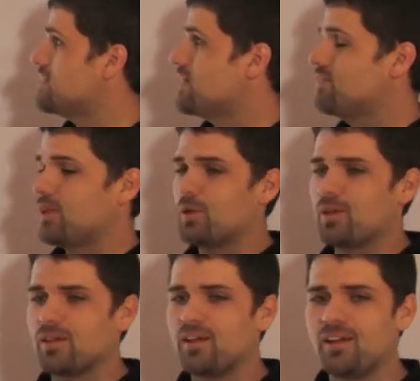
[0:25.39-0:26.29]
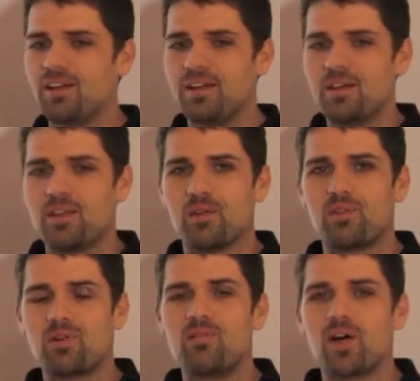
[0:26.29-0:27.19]
even though the
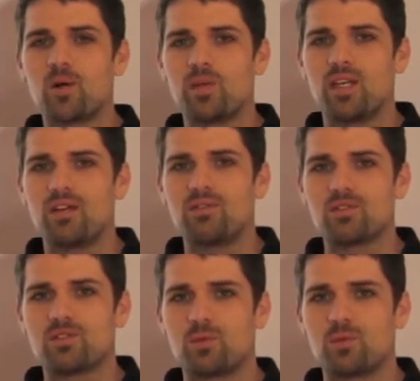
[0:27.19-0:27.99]
3 vital behaviors,